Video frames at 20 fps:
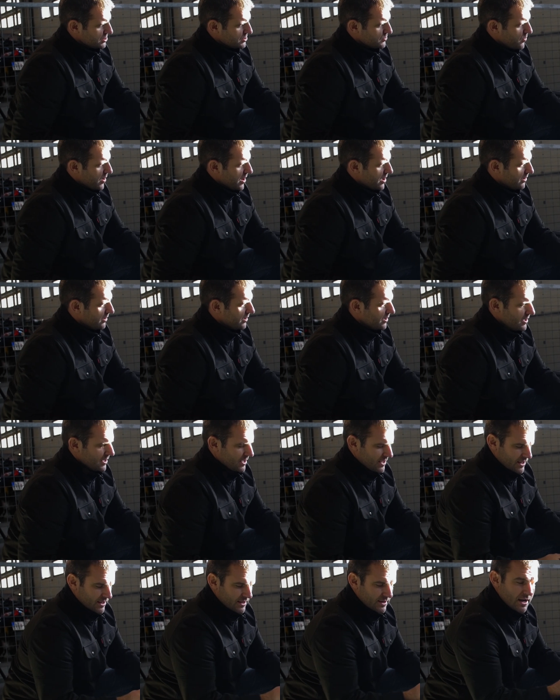as well.
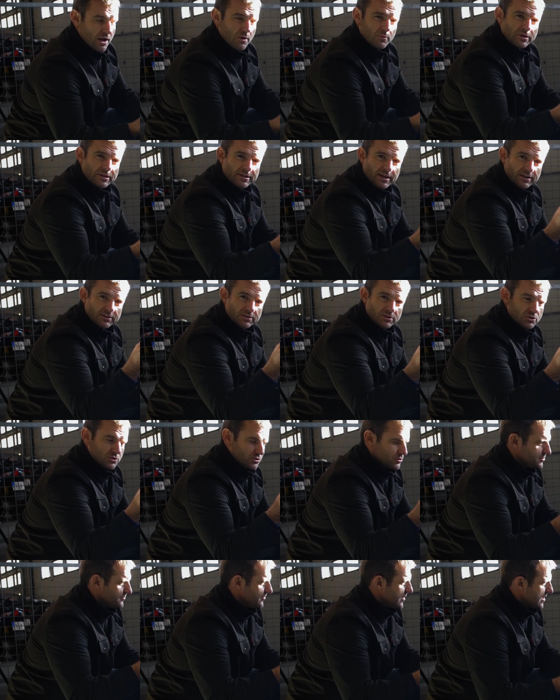Now we take the
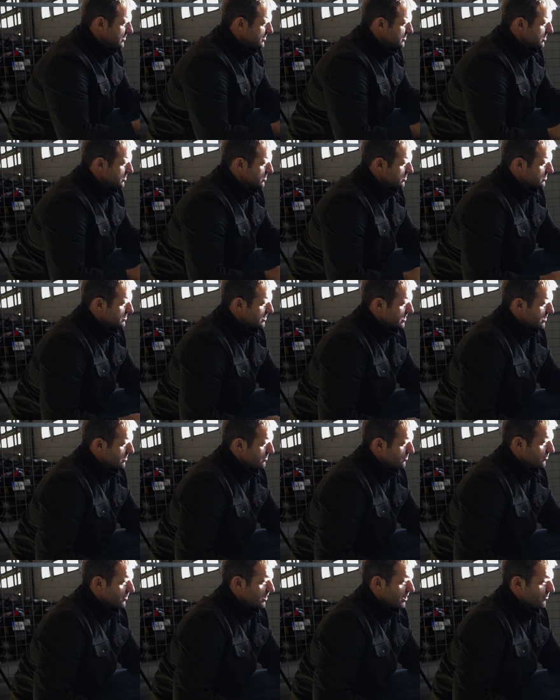Dzus fasteners
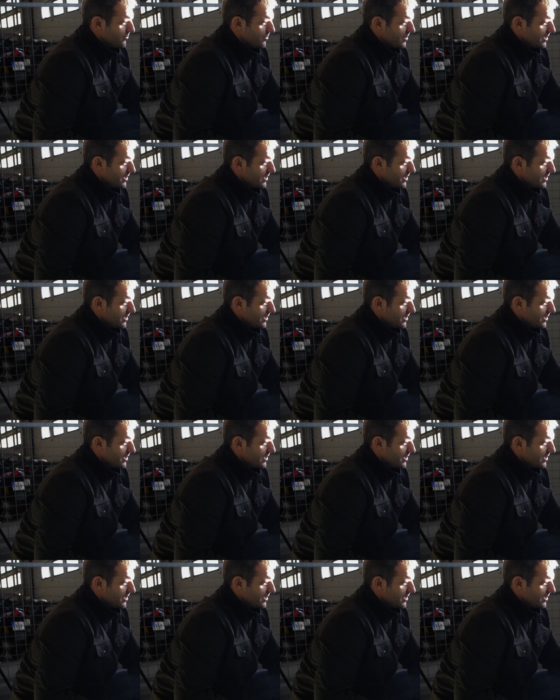and look how